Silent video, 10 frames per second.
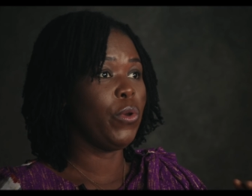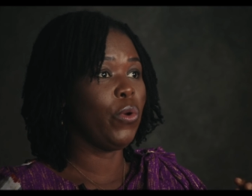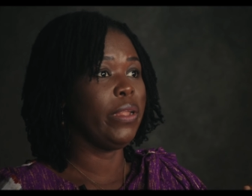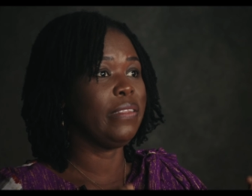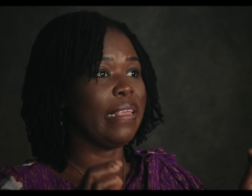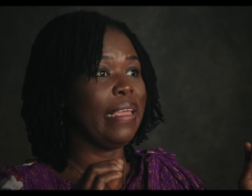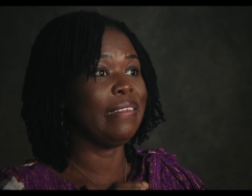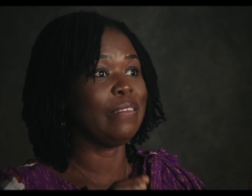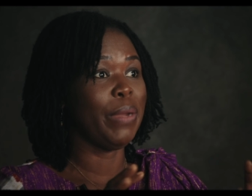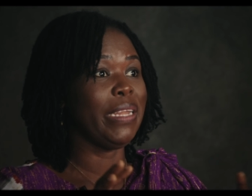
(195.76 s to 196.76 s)
We call it
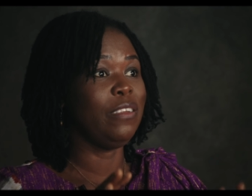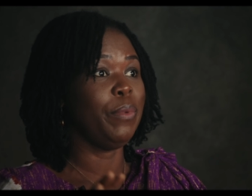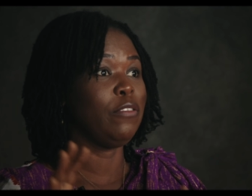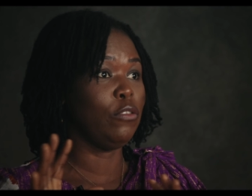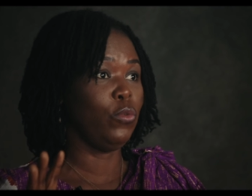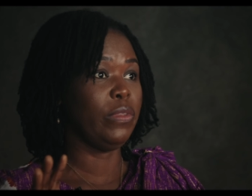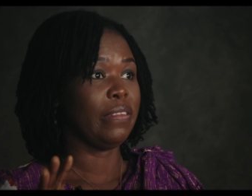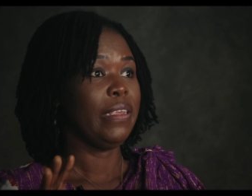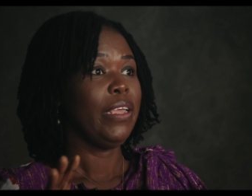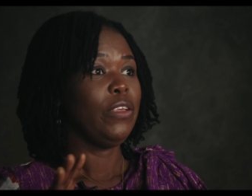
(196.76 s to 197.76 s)
case management note.
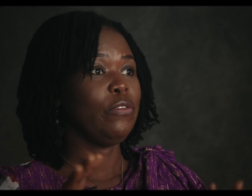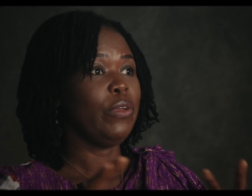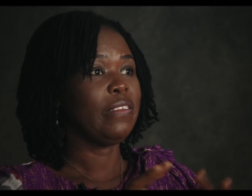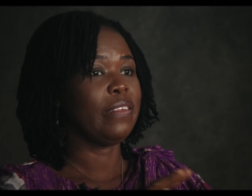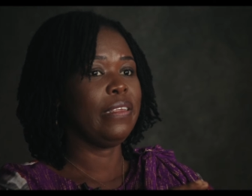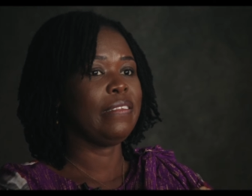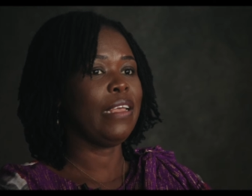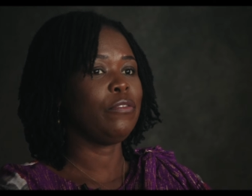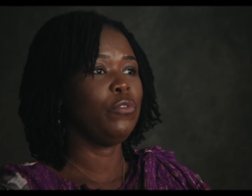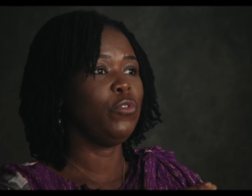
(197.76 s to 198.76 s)
So it it
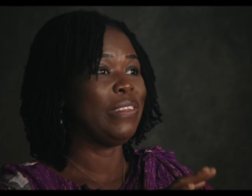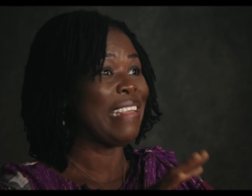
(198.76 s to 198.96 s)
has to do with